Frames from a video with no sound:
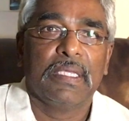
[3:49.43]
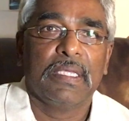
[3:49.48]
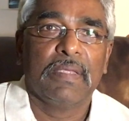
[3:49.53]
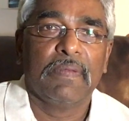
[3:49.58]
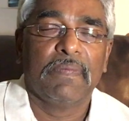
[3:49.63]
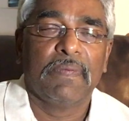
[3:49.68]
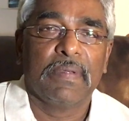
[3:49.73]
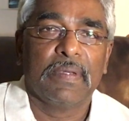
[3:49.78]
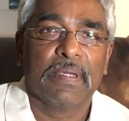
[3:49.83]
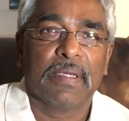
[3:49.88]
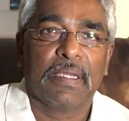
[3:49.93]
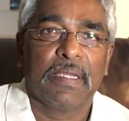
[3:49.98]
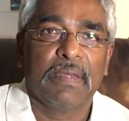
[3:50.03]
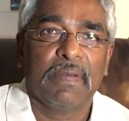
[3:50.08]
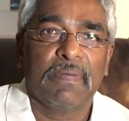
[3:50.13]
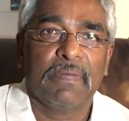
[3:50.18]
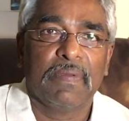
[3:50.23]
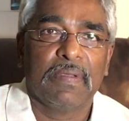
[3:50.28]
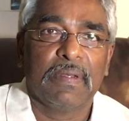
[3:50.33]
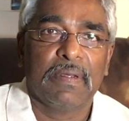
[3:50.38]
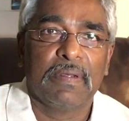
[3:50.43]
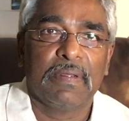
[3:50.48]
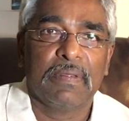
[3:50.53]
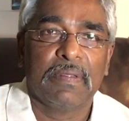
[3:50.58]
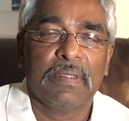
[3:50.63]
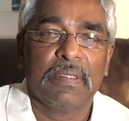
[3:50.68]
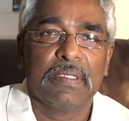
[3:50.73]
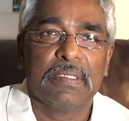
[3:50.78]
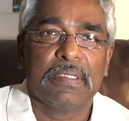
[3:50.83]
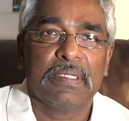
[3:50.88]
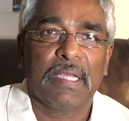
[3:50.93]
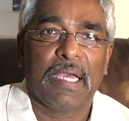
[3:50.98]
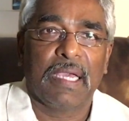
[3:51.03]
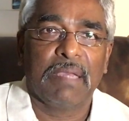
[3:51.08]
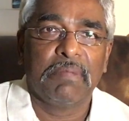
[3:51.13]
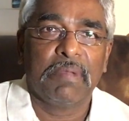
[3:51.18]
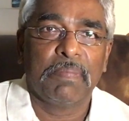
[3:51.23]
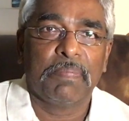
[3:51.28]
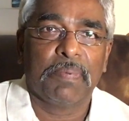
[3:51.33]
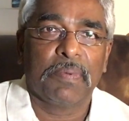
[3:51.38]
If your kid into this
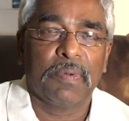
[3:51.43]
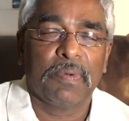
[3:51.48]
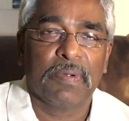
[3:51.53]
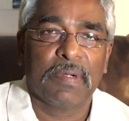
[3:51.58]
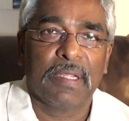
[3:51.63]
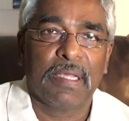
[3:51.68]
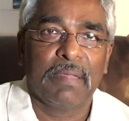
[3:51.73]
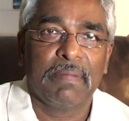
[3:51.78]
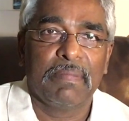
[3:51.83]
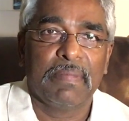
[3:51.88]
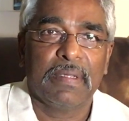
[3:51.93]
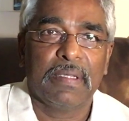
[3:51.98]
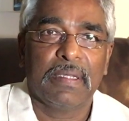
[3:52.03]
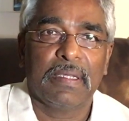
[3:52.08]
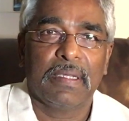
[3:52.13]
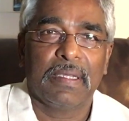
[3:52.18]
IB program